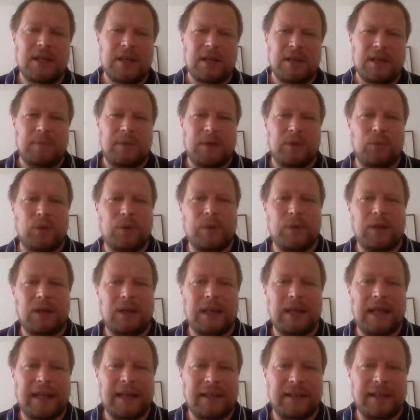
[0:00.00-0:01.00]
but we were
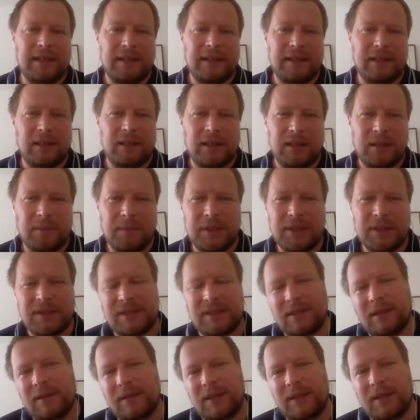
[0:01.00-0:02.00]
lacking a little bit
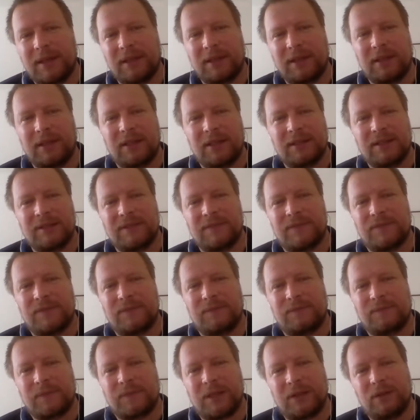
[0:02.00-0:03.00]
something that is
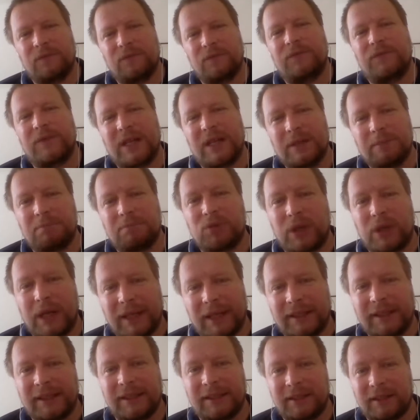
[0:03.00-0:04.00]
kind of very
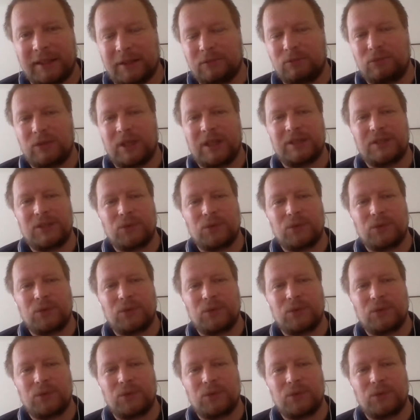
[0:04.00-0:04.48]
practical, right?